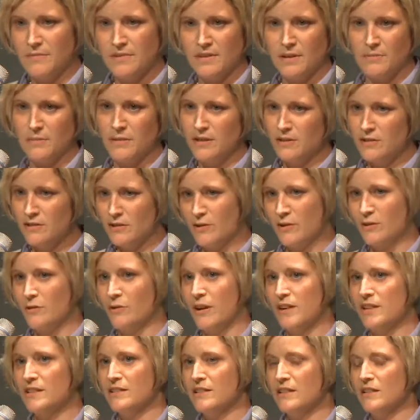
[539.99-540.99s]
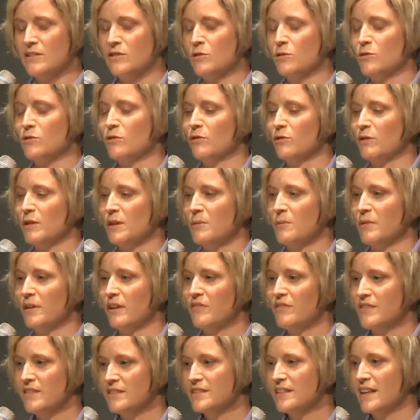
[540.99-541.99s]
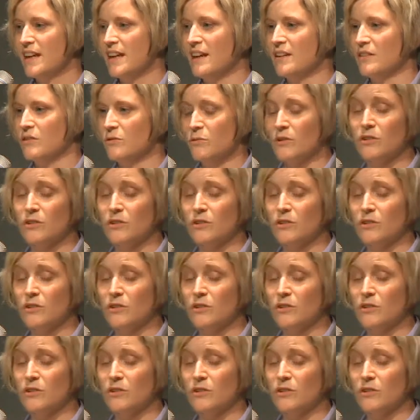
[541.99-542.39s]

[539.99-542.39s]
Some intern writes these usually, but in this case,